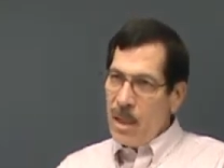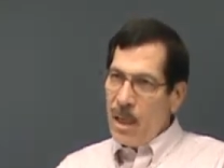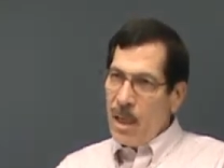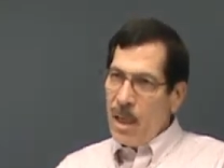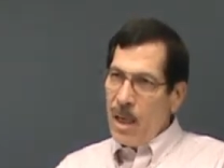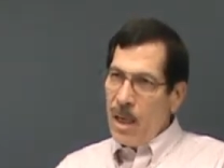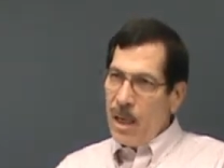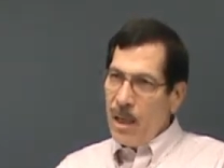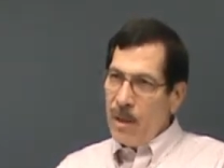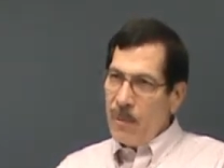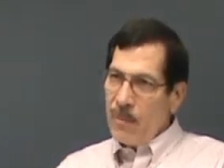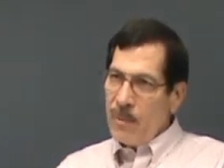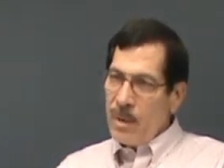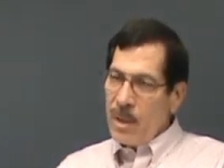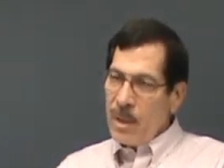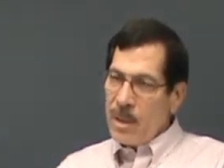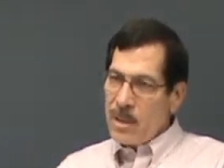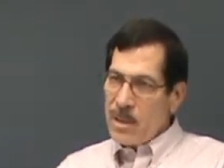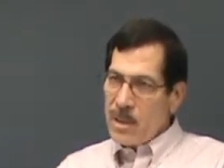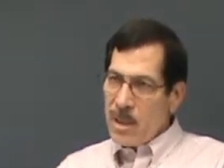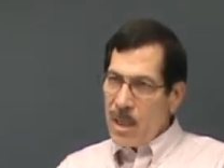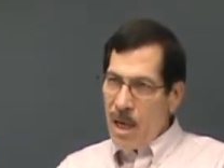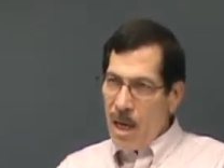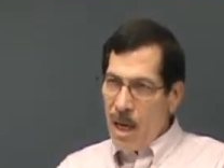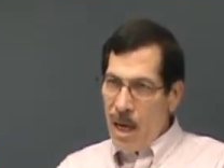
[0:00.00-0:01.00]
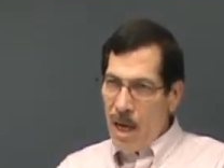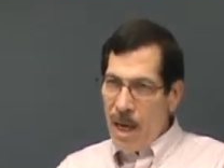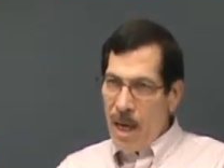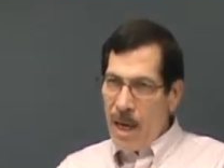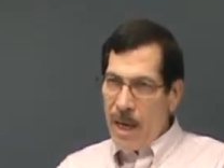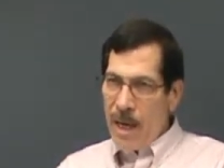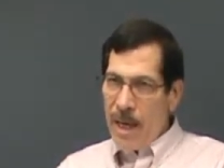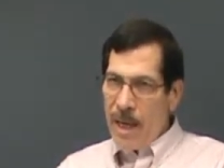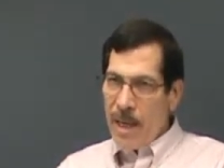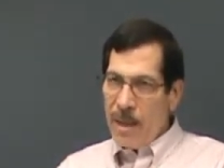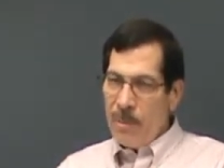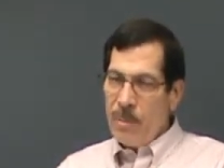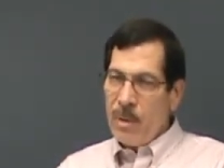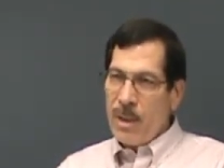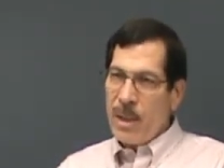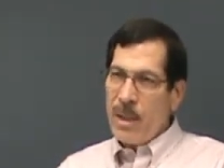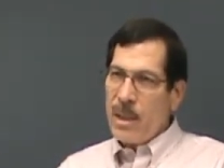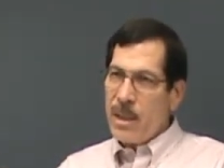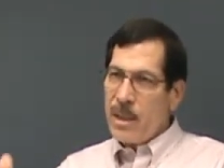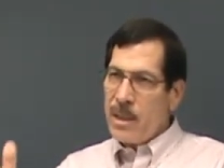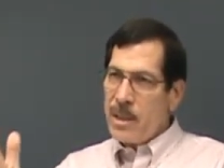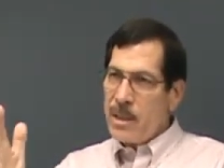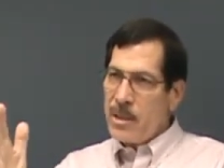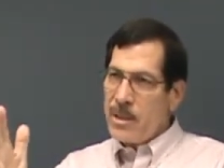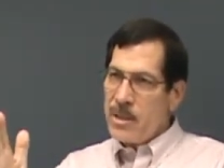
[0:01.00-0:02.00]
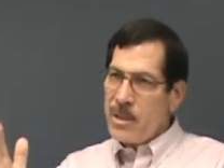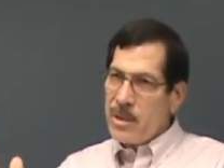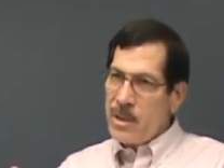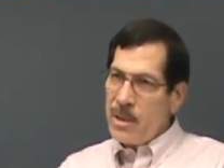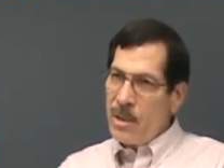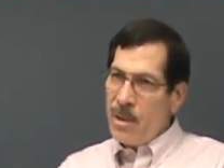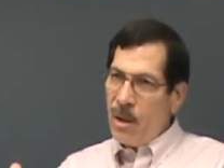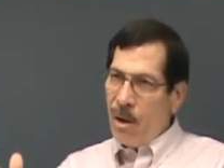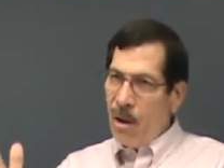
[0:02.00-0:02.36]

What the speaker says: is high, because